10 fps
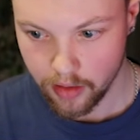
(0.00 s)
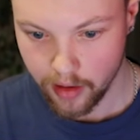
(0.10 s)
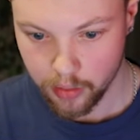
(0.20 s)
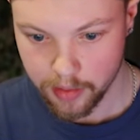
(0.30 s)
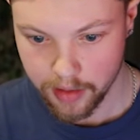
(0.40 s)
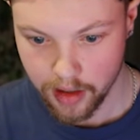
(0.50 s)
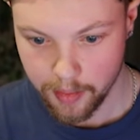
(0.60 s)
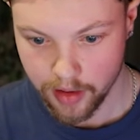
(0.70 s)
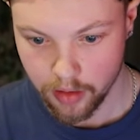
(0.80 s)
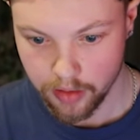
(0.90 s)
That would have been
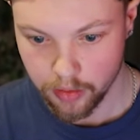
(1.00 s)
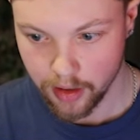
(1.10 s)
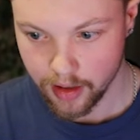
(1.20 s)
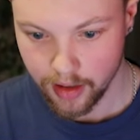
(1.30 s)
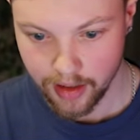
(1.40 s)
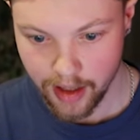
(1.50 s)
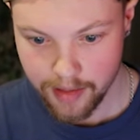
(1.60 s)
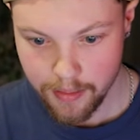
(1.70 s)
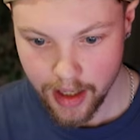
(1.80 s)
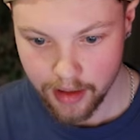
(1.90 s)
coming out of the grate and kind of
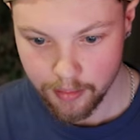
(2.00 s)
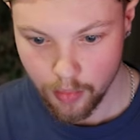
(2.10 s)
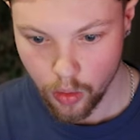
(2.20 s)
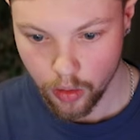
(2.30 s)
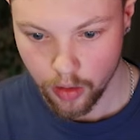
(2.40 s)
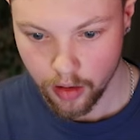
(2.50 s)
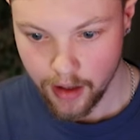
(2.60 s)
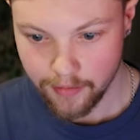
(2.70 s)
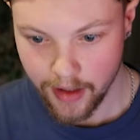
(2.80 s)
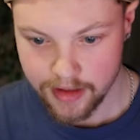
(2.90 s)
made it more
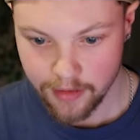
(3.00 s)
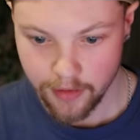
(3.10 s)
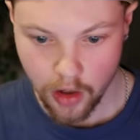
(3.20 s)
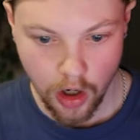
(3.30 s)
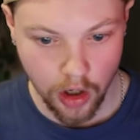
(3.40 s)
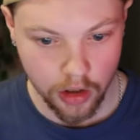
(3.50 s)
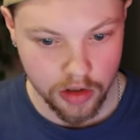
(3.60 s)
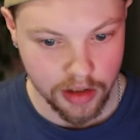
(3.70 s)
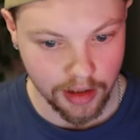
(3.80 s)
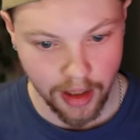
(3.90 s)
of as if a car
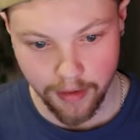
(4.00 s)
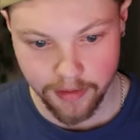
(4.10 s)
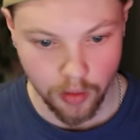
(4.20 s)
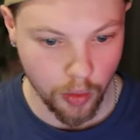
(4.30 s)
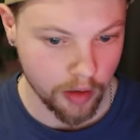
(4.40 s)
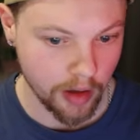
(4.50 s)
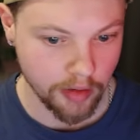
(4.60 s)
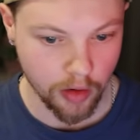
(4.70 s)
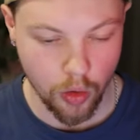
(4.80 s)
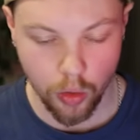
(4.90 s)
just left and went around
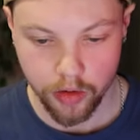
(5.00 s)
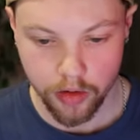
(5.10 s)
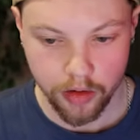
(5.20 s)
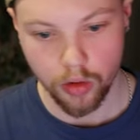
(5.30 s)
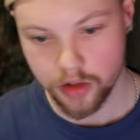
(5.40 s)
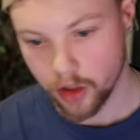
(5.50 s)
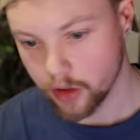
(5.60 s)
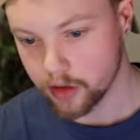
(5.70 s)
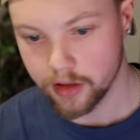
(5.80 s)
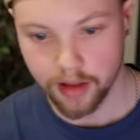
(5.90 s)
the corner or
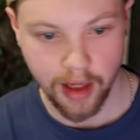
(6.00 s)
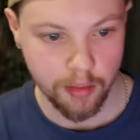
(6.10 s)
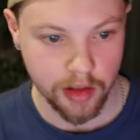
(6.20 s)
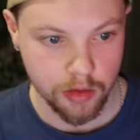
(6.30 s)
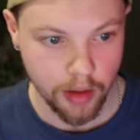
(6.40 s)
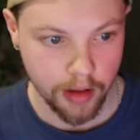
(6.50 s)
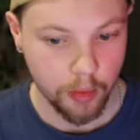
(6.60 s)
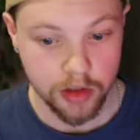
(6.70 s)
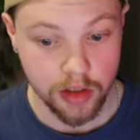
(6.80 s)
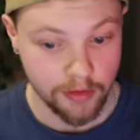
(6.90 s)
turned and came this way,
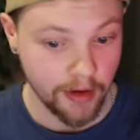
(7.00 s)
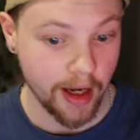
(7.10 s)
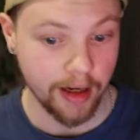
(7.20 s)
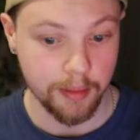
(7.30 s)
which is fine.